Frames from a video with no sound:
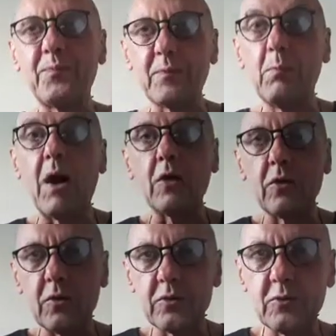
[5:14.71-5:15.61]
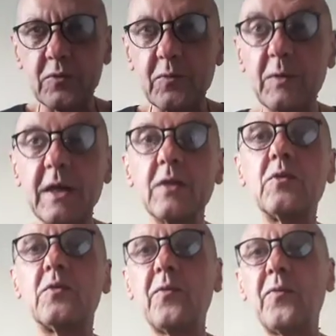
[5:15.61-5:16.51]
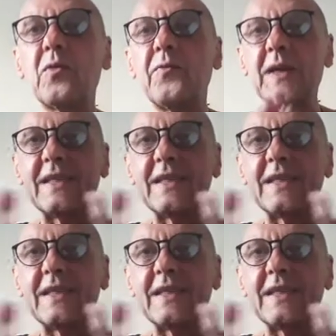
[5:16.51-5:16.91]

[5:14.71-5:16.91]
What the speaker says: model to fulfill